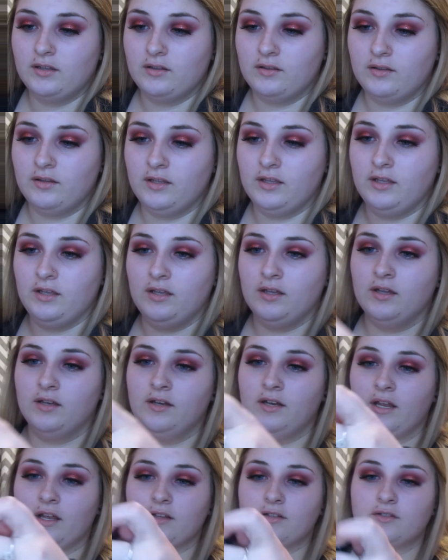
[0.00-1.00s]
the
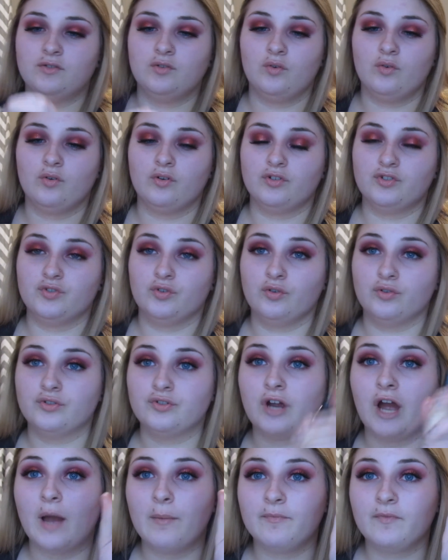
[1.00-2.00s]
NYX Total Control
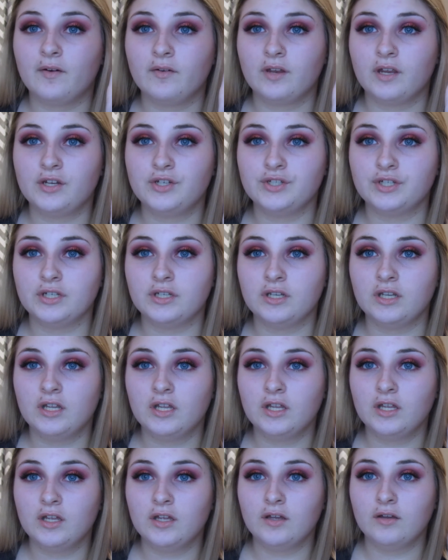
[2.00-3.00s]
Drop Foundation,
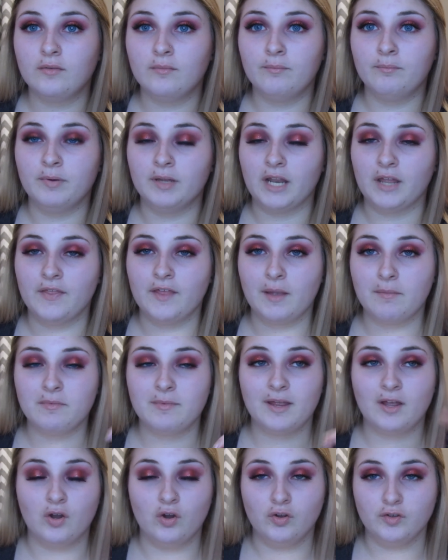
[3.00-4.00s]
but I think I'm going
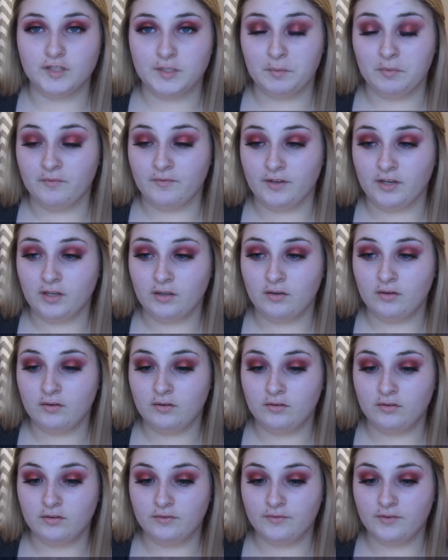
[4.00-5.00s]
to make a whole separate
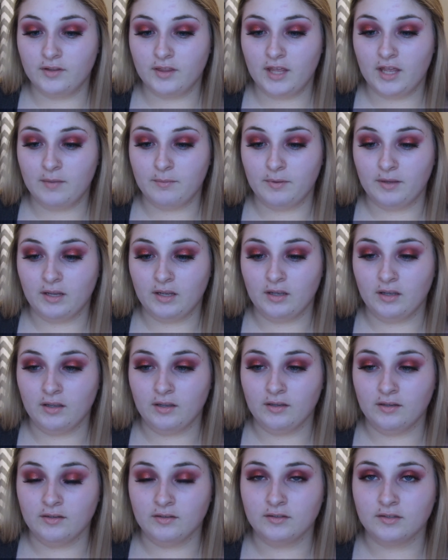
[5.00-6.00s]
video for that
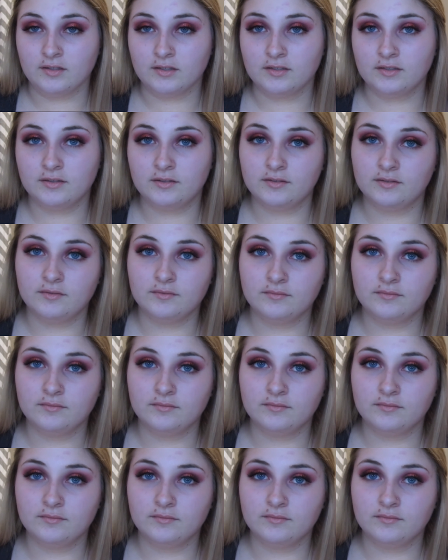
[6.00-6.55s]
because